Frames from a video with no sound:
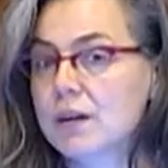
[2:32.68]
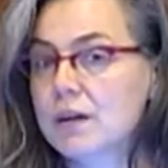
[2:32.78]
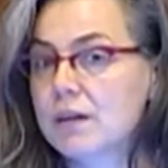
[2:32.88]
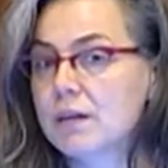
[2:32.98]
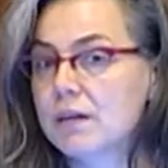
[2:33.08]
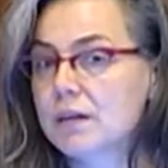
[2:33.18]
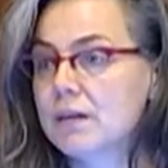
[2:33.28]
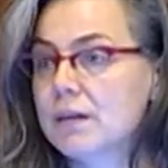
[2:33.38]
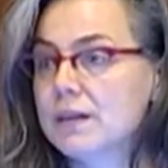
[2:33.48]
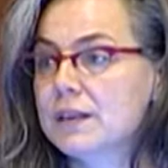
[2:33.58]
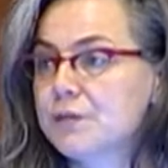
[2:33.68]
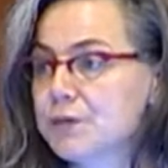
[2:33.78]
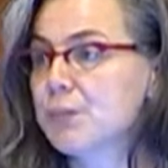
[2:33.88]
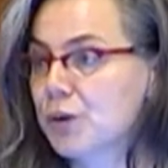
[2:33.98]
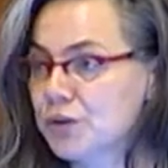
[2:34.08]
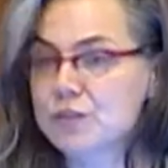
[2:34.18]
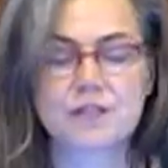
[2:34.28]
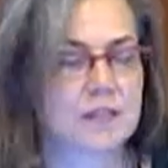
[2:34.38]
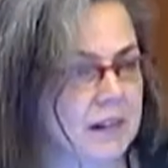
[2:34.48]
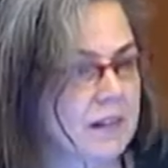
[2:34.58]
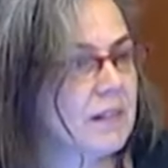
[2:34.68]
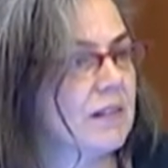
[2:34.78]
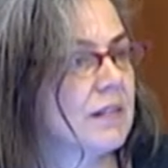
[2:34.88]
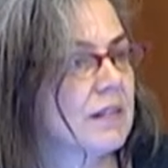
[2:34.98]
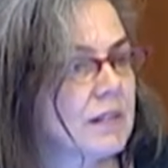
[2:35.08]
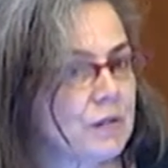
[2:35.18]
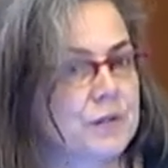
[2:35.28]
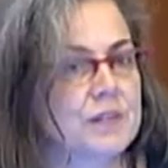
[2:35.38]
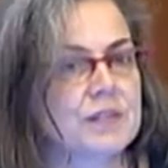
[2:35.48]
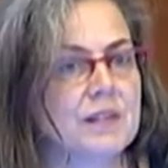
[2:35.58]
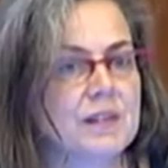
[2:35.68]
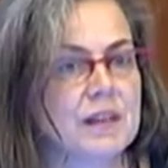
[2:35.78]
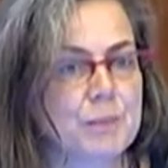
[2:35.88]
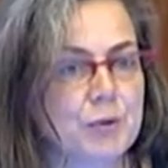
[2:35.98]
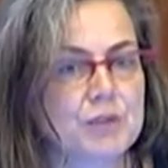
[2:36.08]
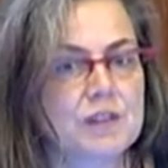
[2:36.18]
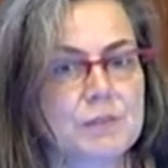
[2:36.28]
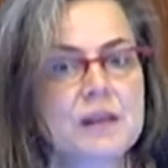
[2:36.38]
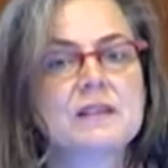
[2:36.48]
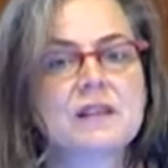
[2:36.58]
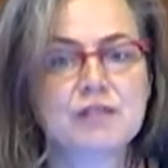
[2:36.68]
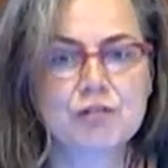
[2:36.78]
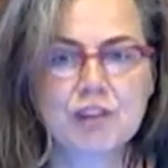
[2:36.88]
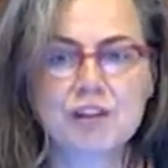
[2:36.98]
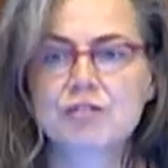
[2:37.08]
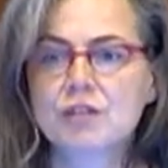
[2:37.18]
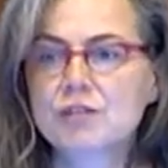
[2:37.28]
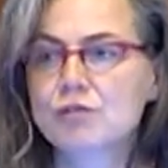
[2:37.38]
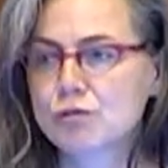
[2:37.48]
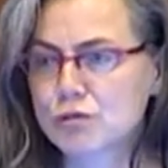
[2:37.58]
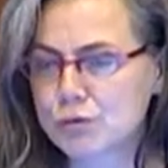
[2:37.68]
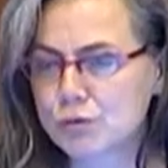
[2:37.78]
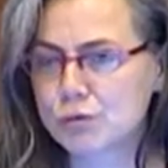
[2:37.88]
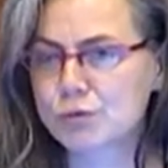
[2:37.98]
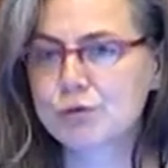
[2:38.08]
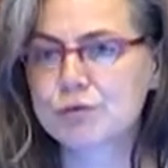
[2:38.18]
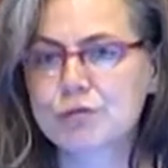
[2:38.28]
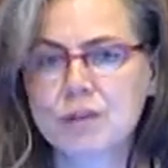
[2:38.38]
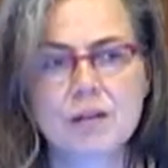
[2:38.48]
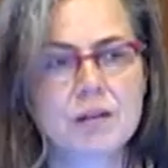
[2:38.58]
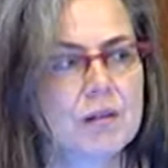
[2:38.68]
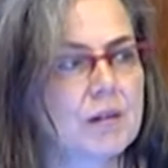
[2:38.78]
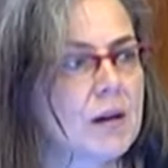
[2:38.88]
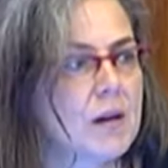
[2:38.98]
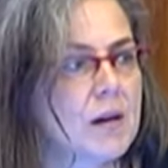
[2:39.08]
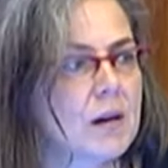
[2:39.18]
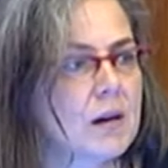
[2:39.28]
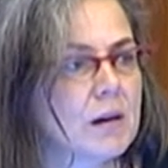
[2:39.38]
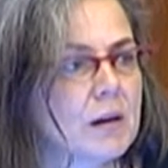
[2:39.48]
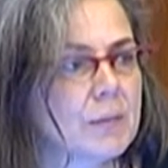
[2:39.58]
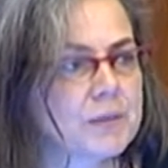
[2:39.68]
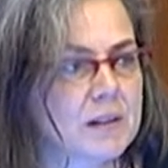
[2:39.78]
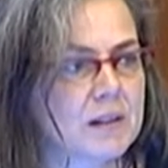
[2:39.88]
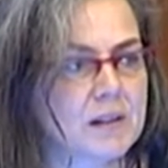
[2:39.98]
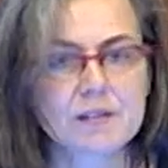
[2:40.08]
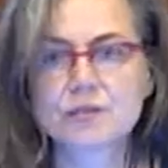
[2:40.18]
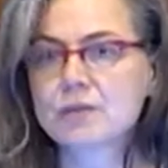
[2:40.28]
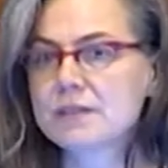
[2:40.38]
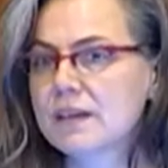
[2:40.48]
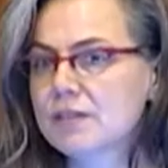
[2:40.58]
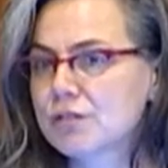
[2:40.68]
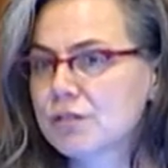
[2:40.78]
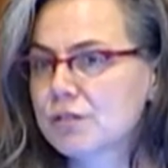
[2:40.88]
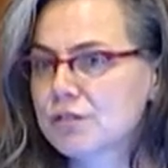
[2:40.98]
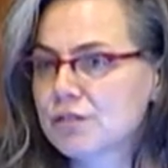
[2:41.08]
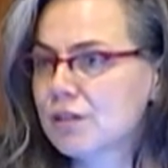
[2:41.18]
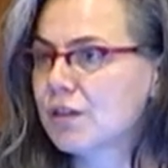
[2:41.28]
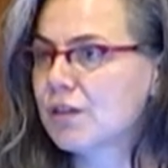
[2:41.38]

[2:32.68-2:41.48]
uh, different partners in the different uh, neighborhoods. That means associations, schools, uh, psychiatric centers,